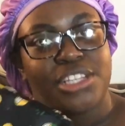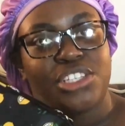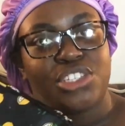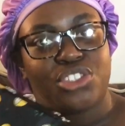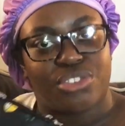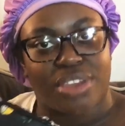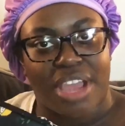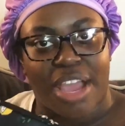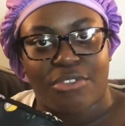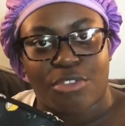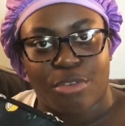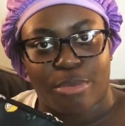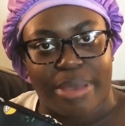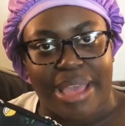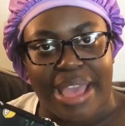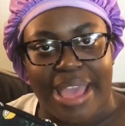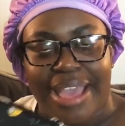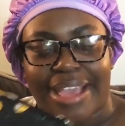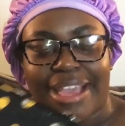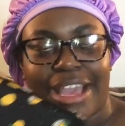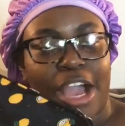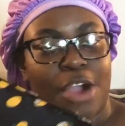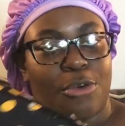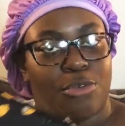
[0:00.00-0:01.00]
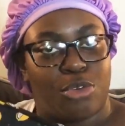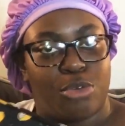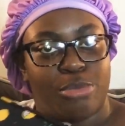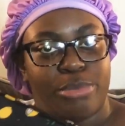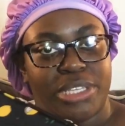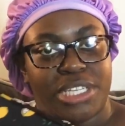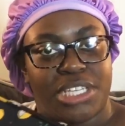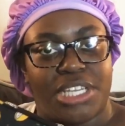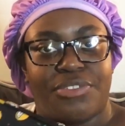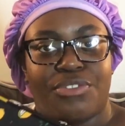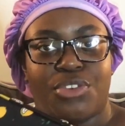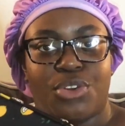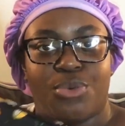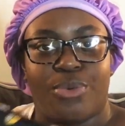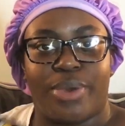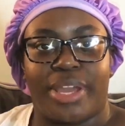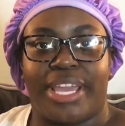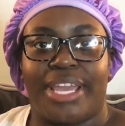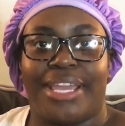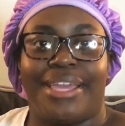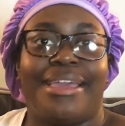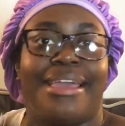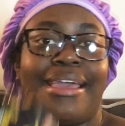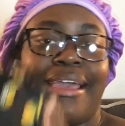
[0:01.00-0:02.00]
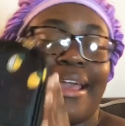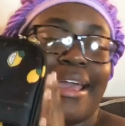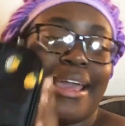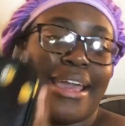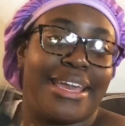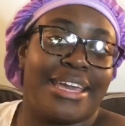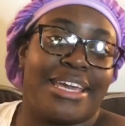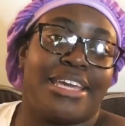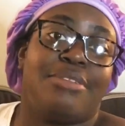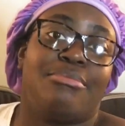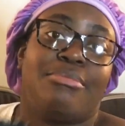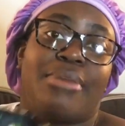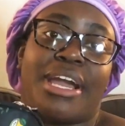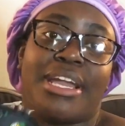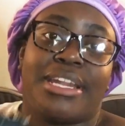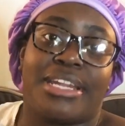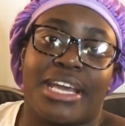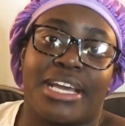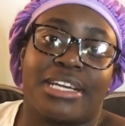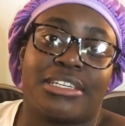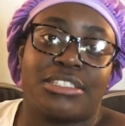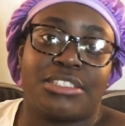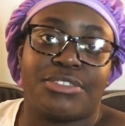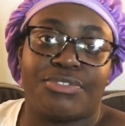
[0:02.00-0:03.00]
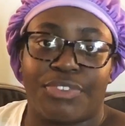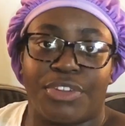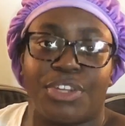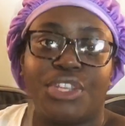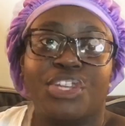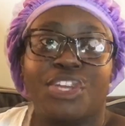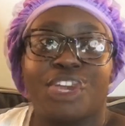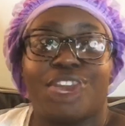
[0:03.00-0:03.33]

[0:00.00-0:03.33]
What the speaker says: travel bag I will be giving away in my next video.